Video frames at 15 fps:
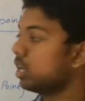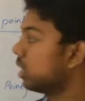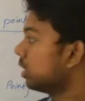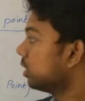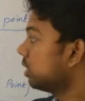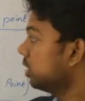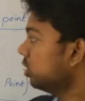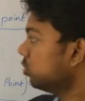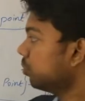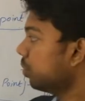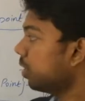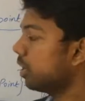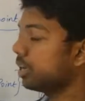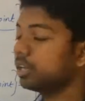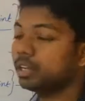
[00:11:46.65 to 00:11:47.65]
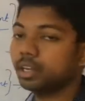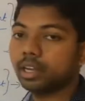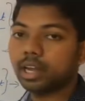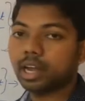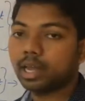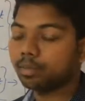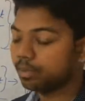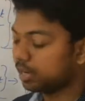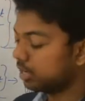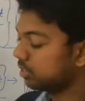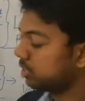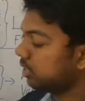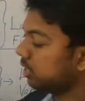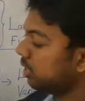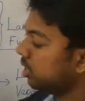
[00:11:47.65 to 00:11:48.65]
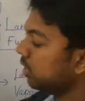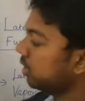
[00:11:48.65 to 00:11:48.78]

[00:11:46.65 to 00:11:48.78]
This point I am considering